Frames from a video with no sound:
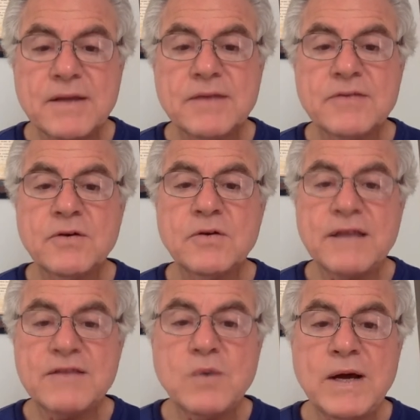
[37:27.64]
So
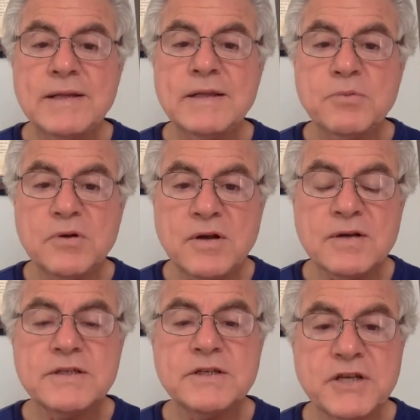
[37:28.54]
that's why a liberal
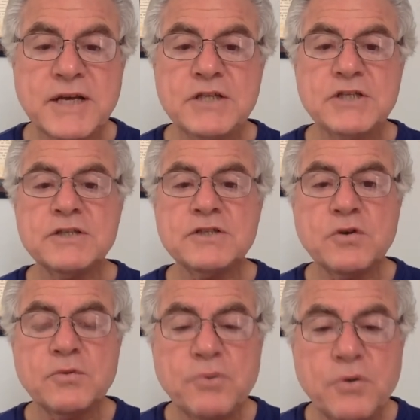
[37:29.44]
arts education is
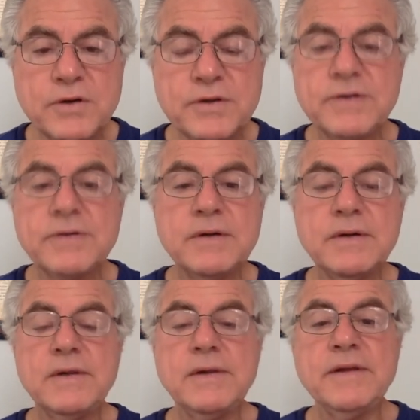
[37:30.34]
so important.
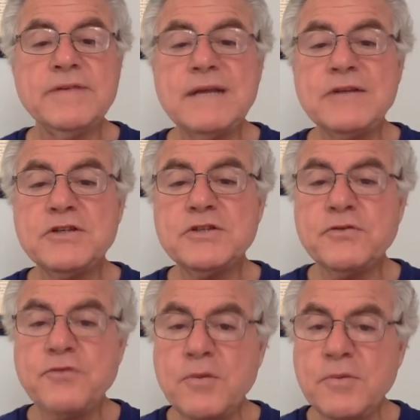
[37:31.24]
It's not just your
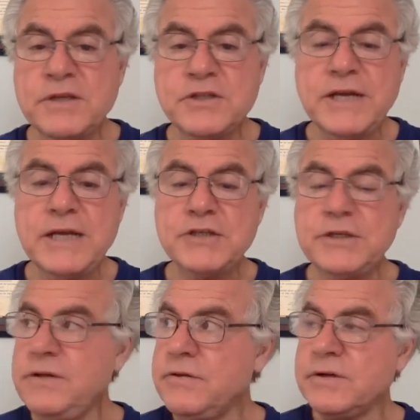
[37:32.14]
formal education
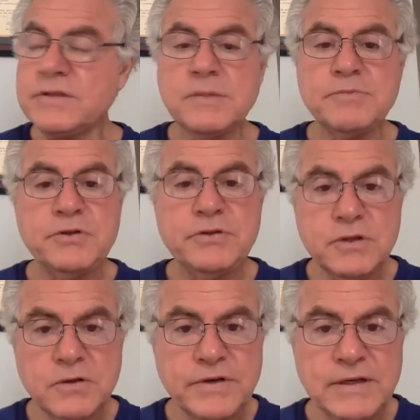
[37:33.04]
either. It's
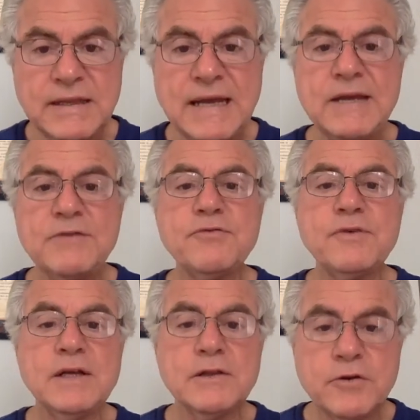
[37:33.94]
observing life,
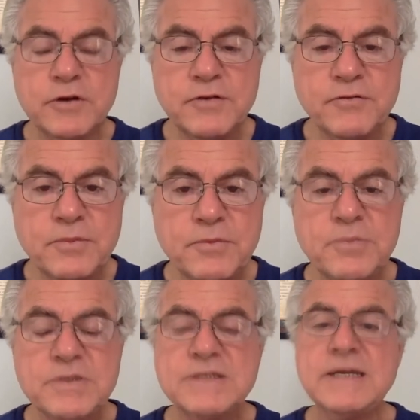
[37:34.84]
learning from your
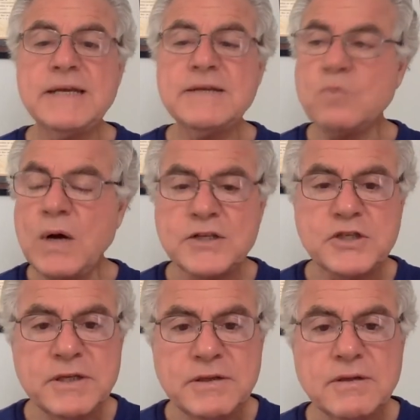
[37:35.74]
mistakes,
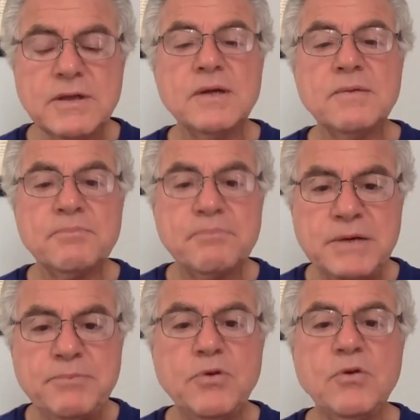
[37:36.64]
watching
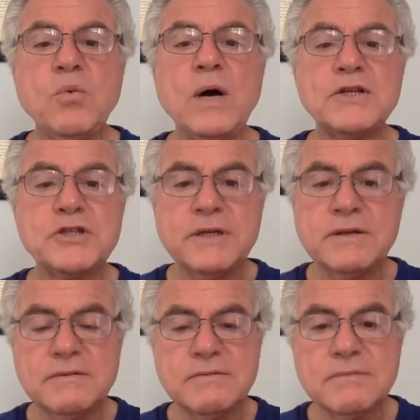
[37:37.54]
people,
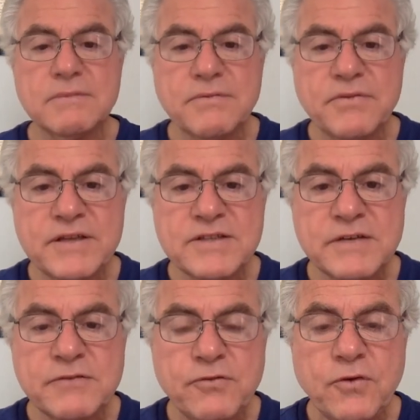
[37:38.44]
watching things
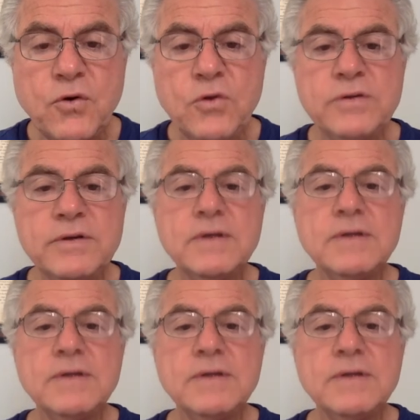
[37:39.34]
unfold,